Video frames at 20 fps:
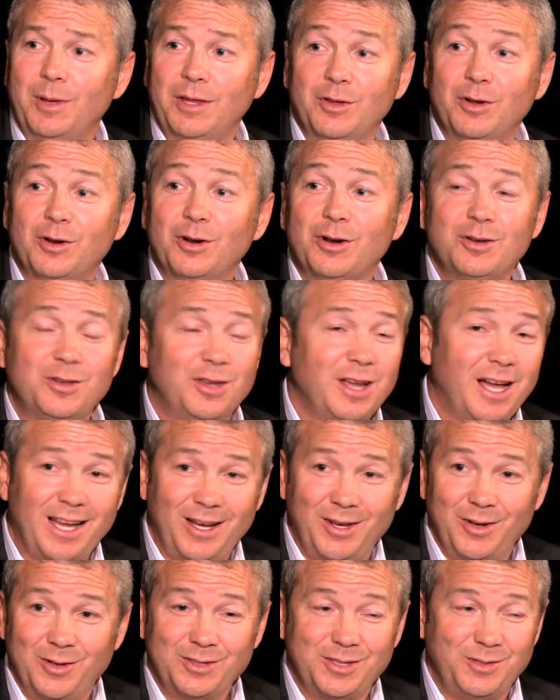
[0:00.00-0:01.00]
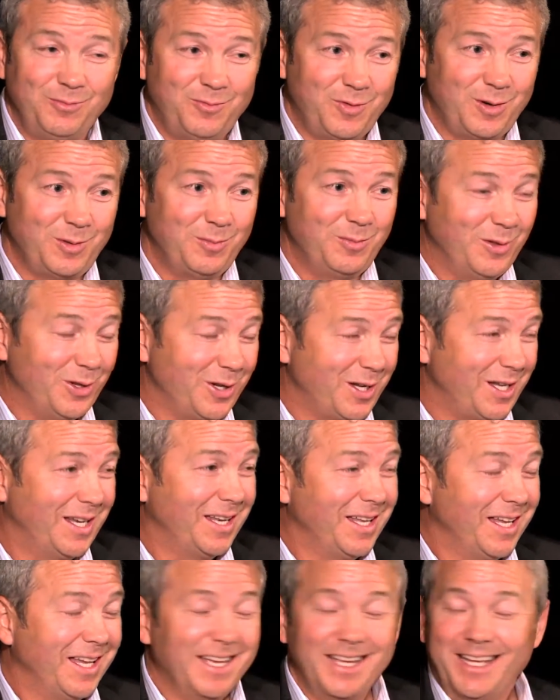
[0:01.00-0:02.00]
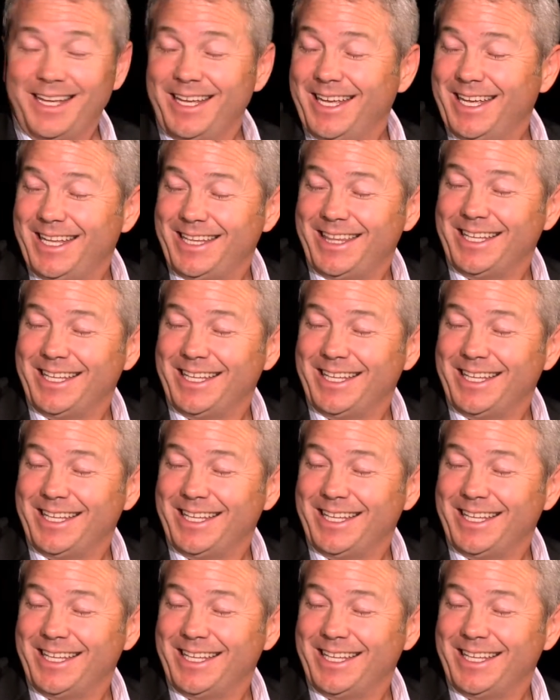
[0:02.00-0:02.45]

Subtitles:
they're diagnosed from looking at